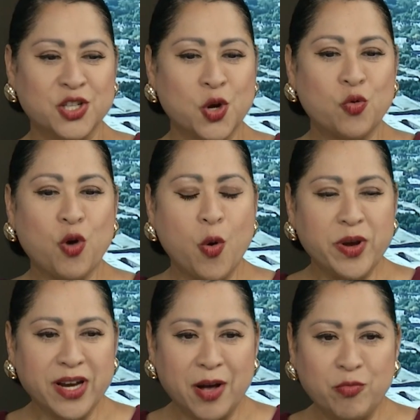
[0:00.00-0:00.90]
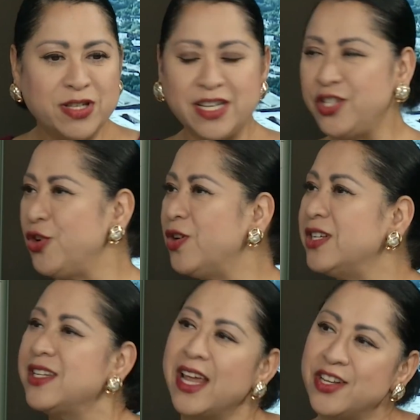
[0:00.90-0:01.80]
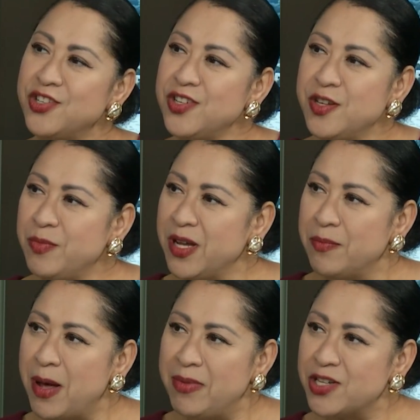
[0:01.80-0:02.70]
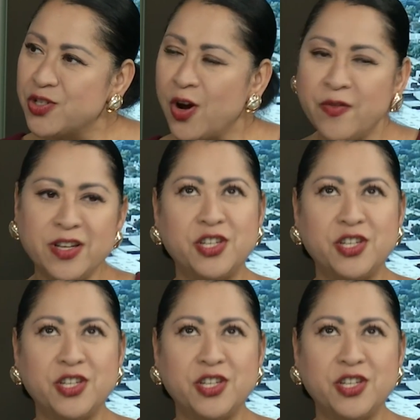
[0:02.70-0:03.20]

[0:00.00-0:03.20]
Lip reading: So growing up, was it your intention to be a public servant?